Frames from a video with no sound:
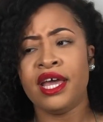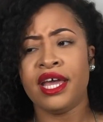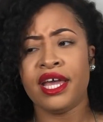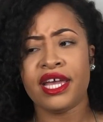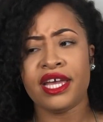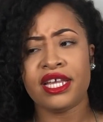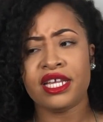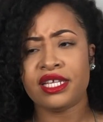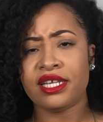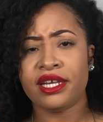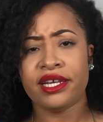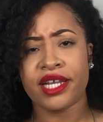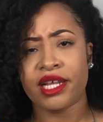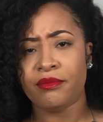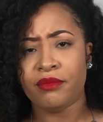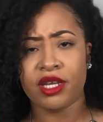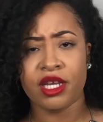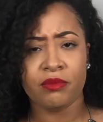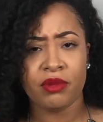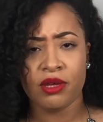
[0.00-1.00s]
And there ain't
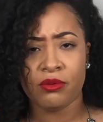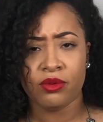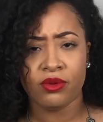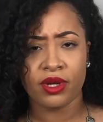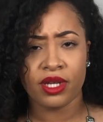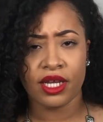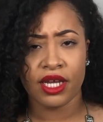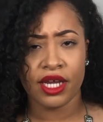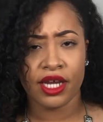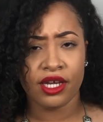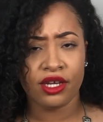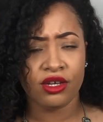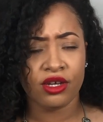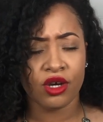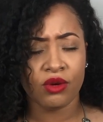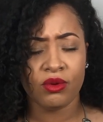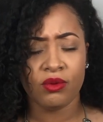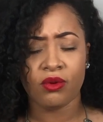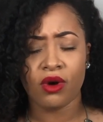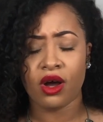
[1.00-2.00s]
that many people in there.
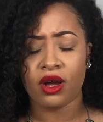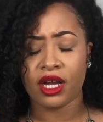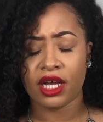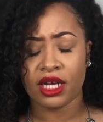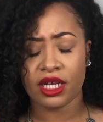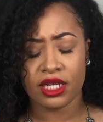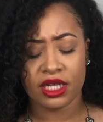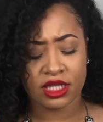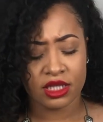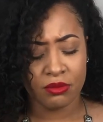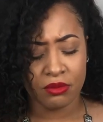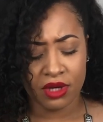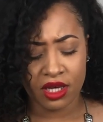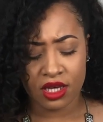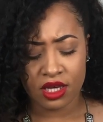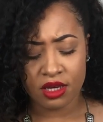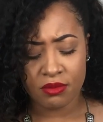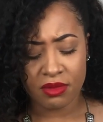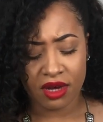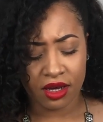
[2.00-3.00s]
We walk in. It's
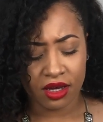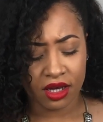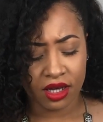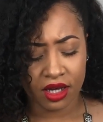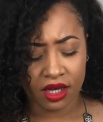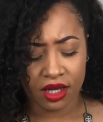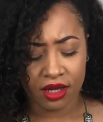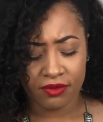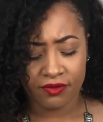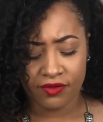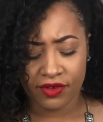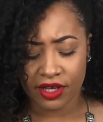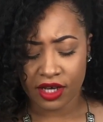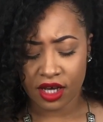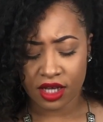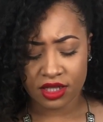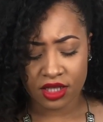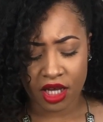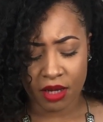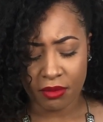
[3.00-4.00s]
me, my
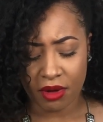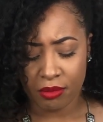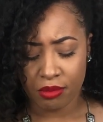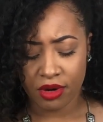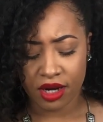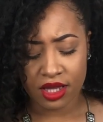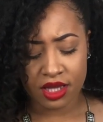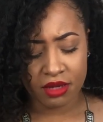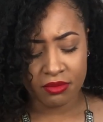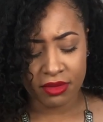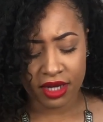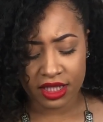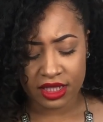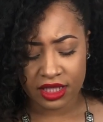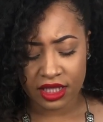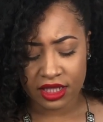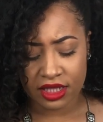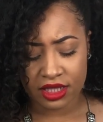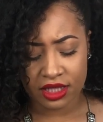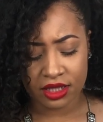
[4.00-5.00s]
fiance, my brother, my
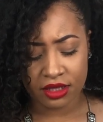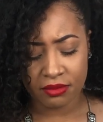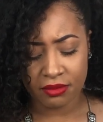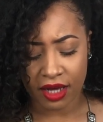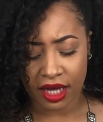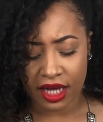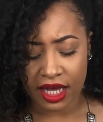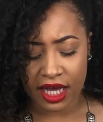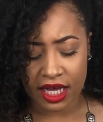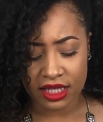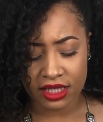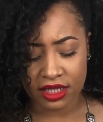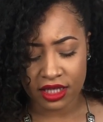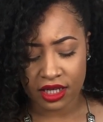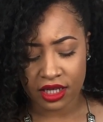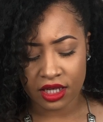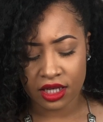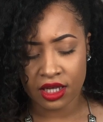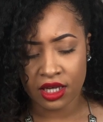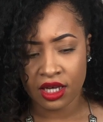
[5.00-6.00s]
sister, my
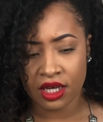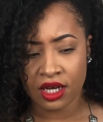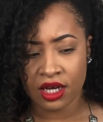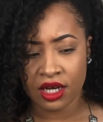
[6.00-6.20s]
cousin,